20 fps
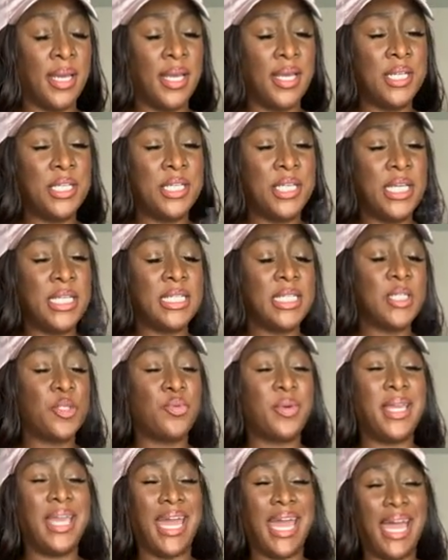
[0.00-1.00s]
Jesus,
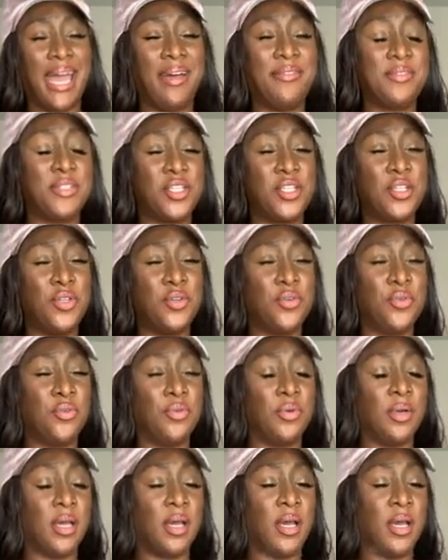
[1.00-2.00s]
we have to
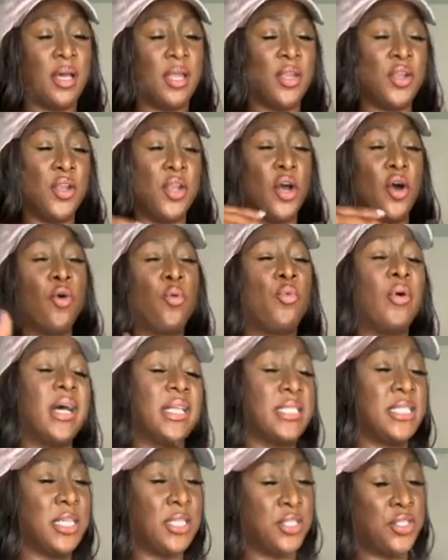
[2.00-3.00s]
know what
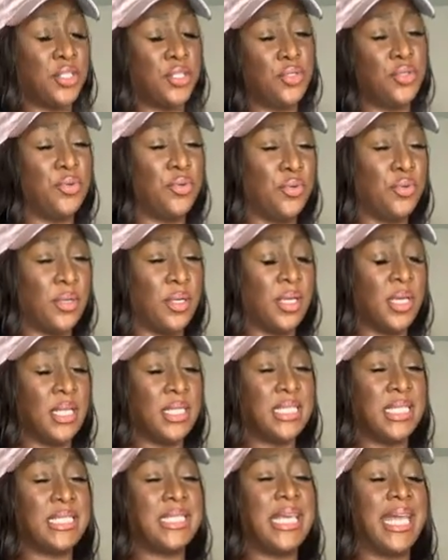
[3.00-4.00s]
to do
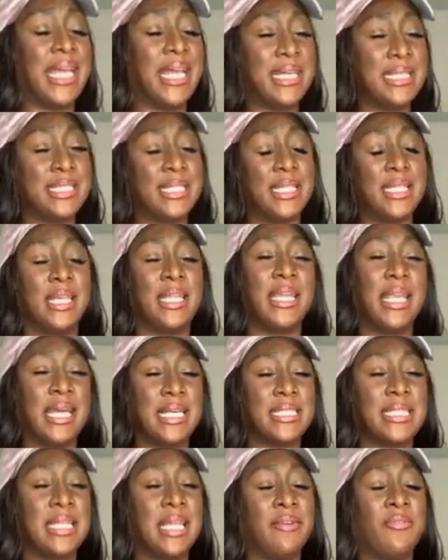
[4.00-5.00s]
to take us to the
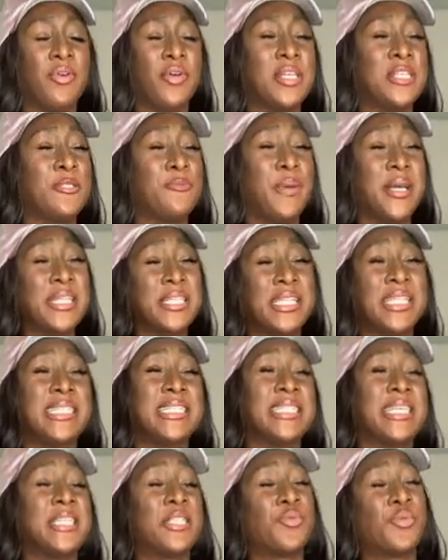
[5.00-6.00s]
next level, especially
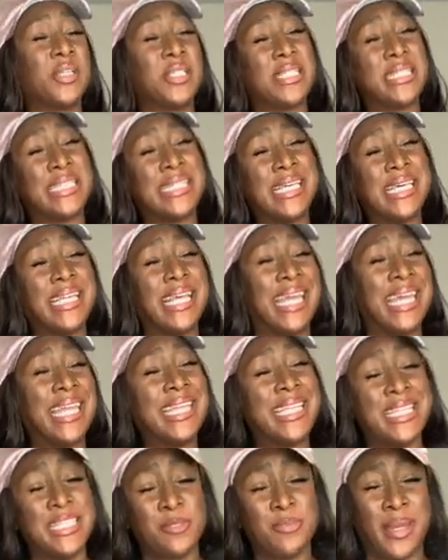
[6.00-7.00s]
since we're still in
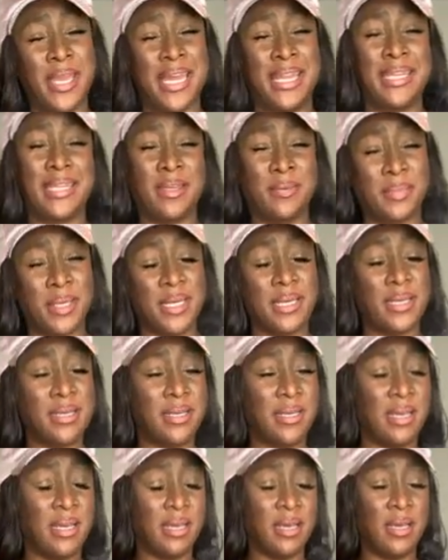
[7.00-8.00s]
this pandemic.
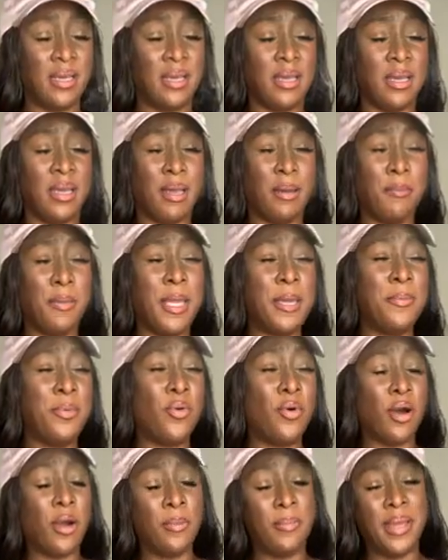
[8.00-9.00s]

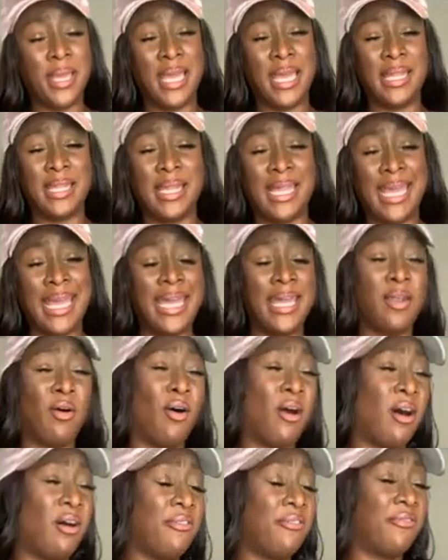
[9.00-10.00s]
People are being laid
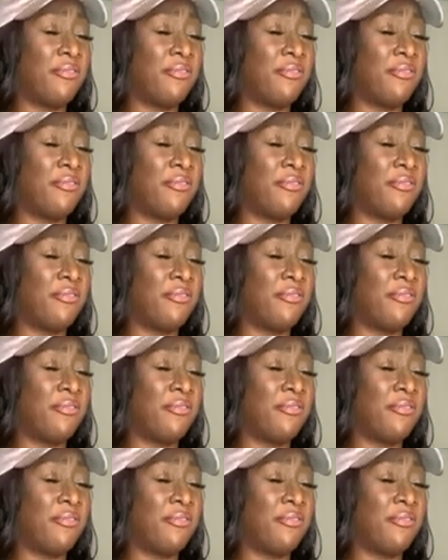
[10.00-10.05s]
off.